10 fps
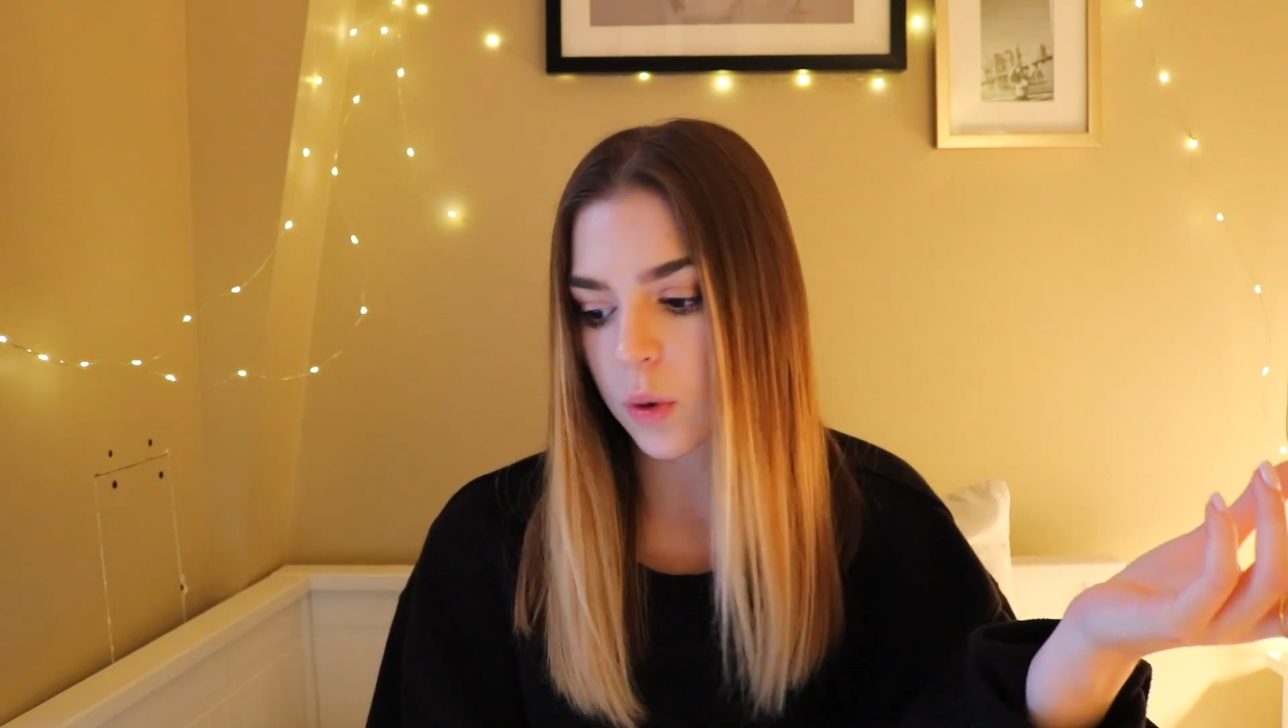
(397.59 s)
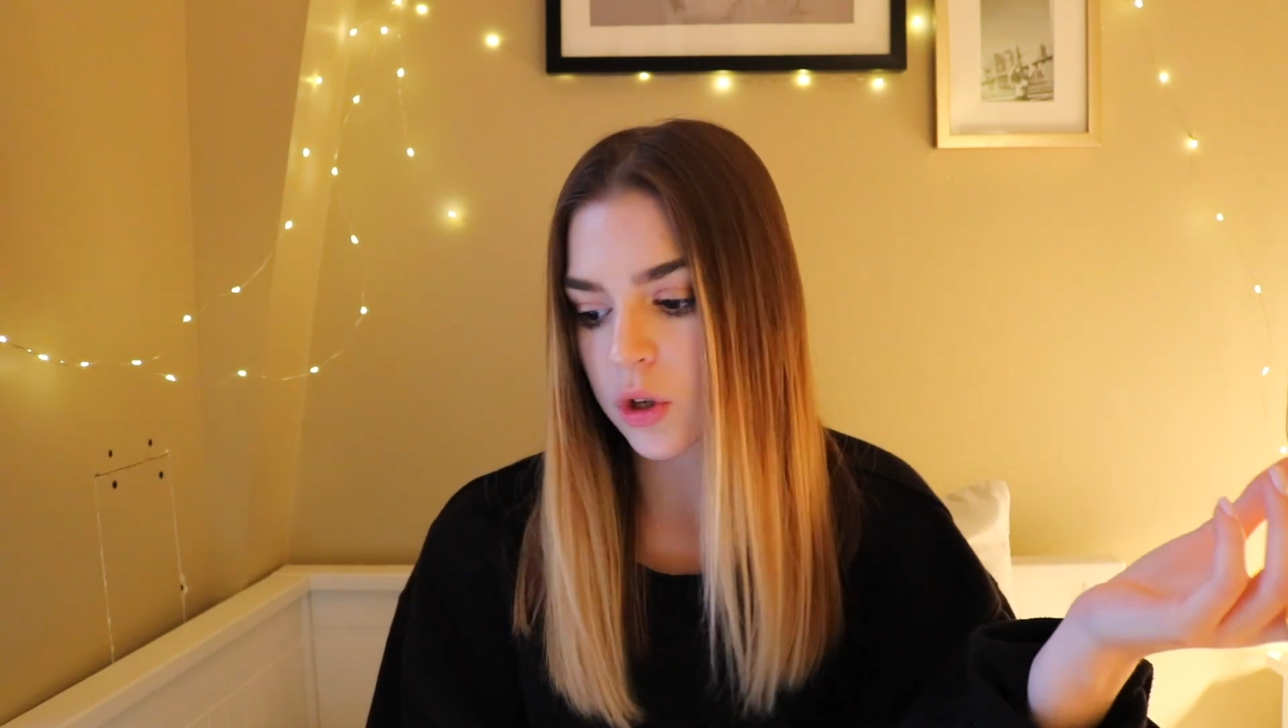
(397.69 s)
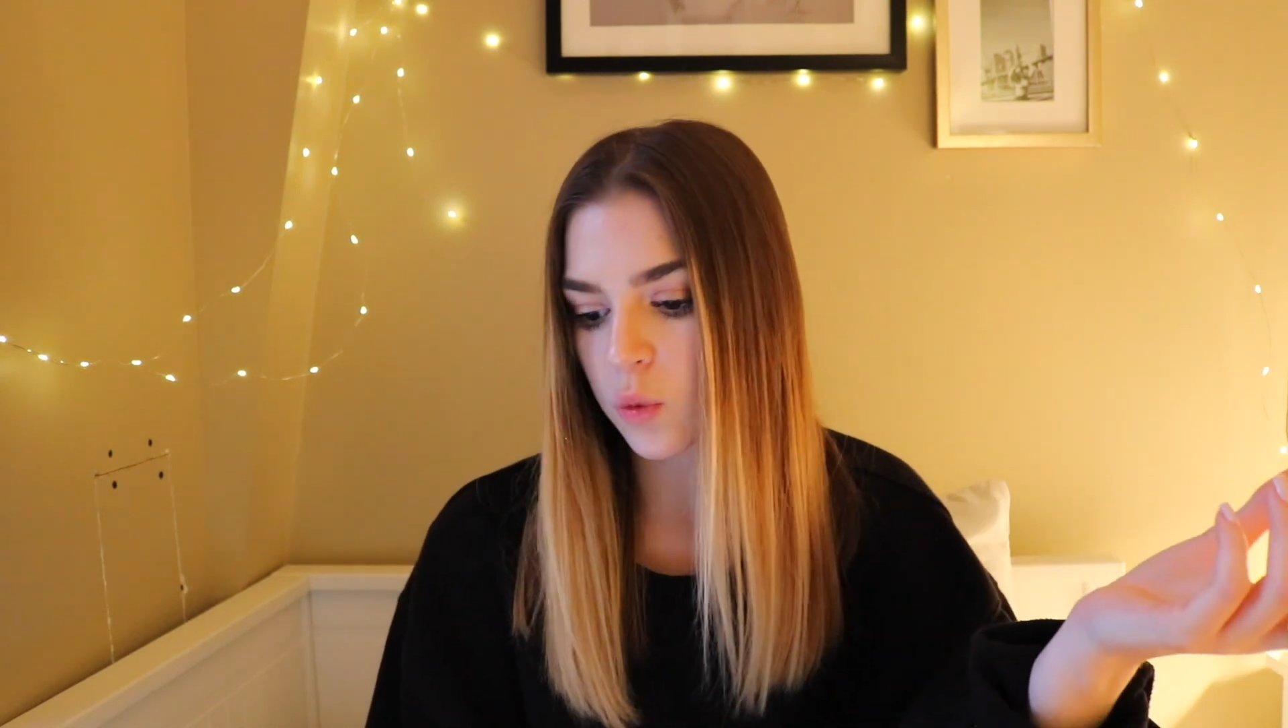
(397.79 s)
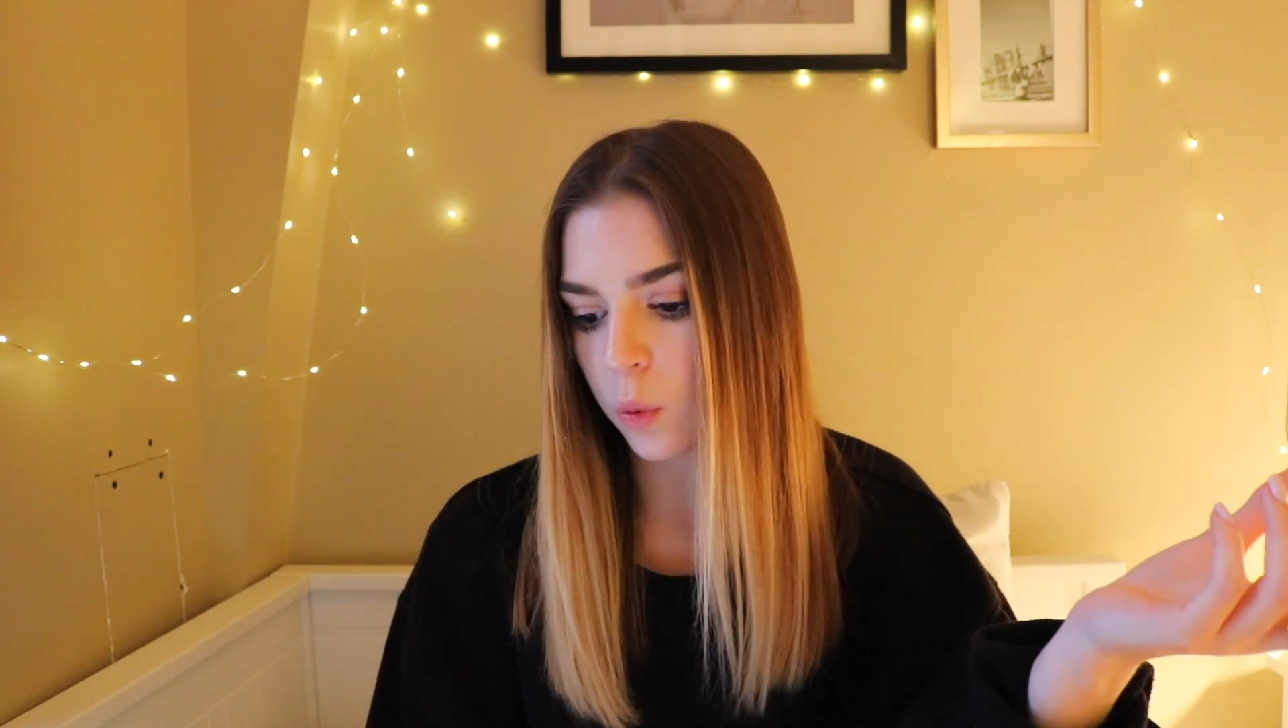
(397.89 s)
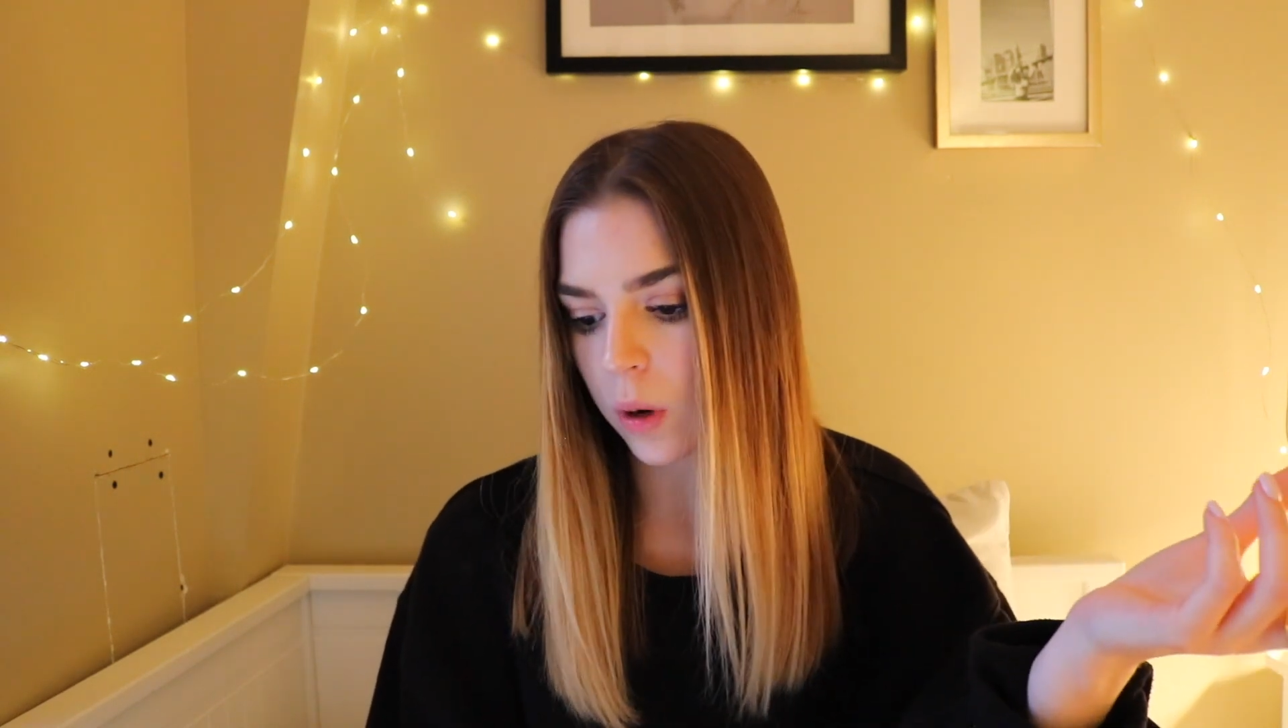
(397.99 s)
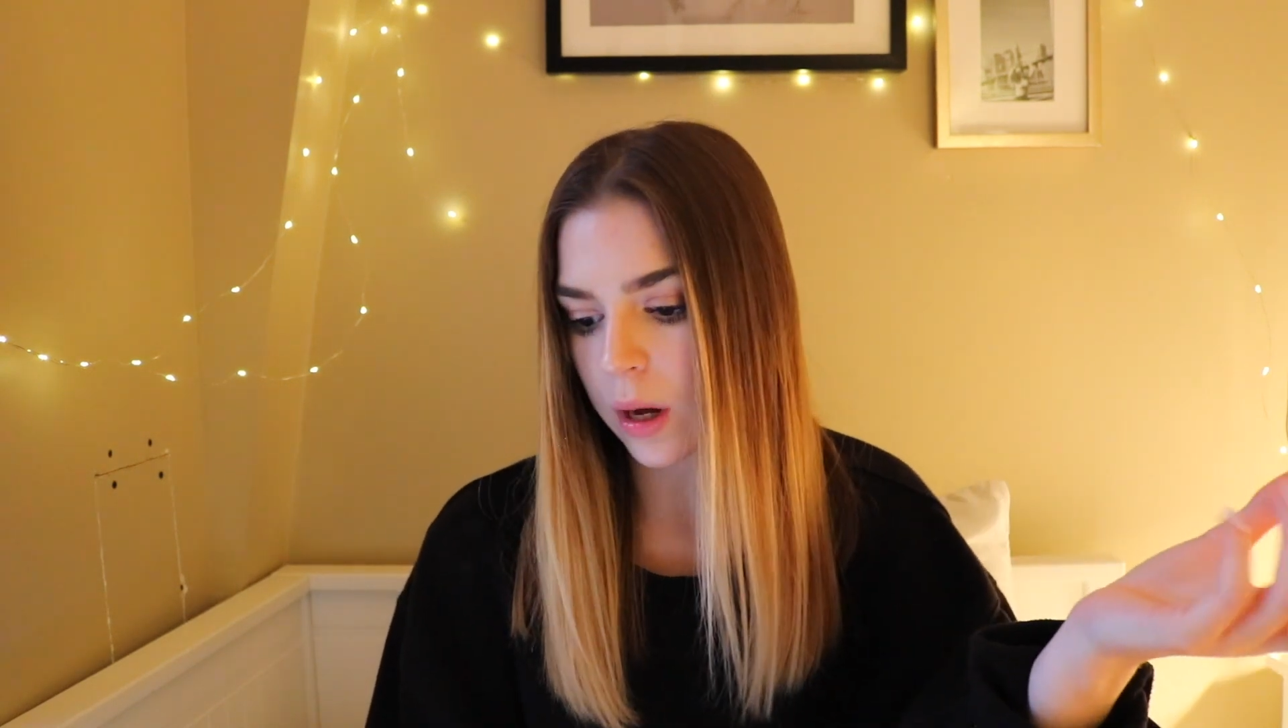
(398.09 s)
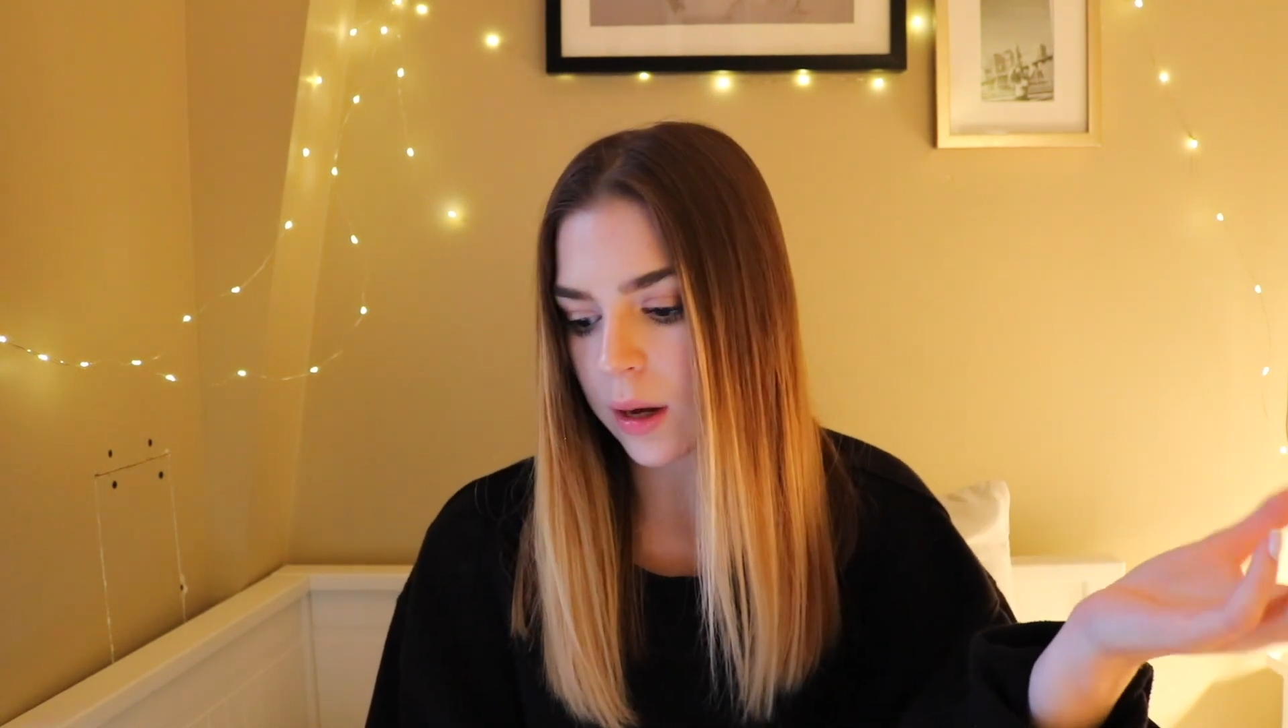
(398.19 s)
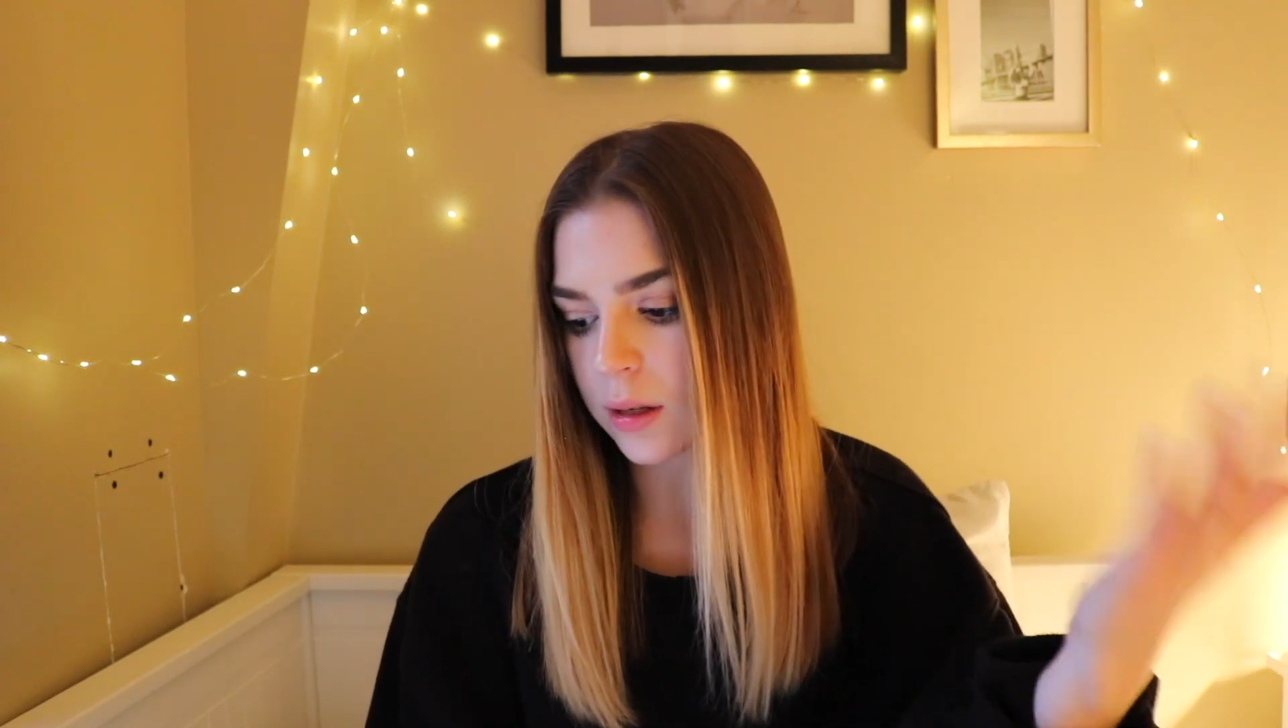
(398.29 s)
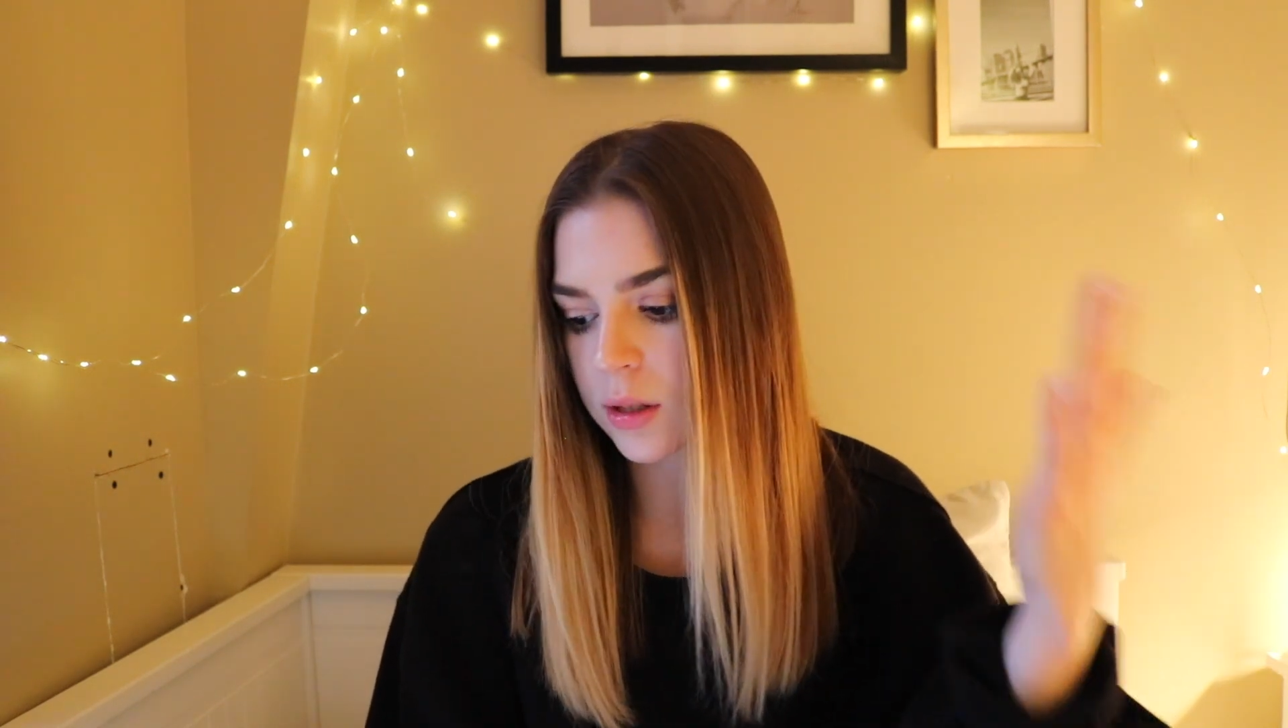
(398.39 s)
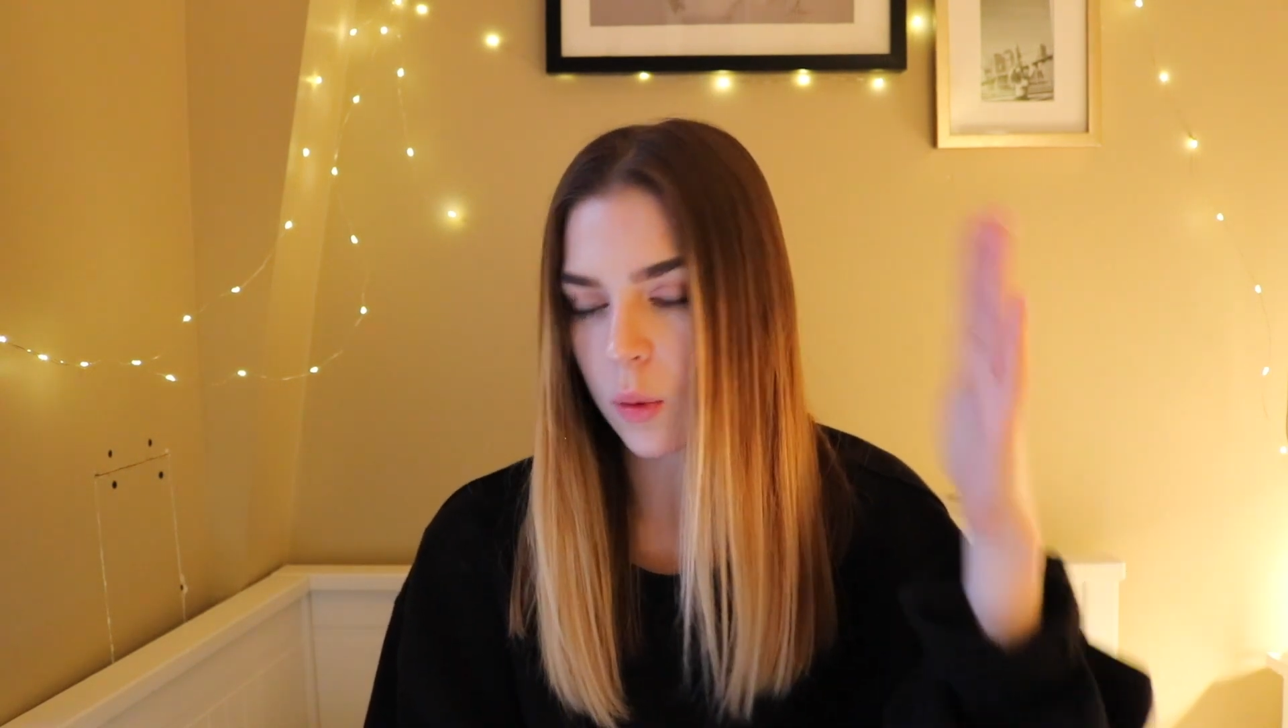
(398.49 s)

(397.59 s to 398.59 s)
which was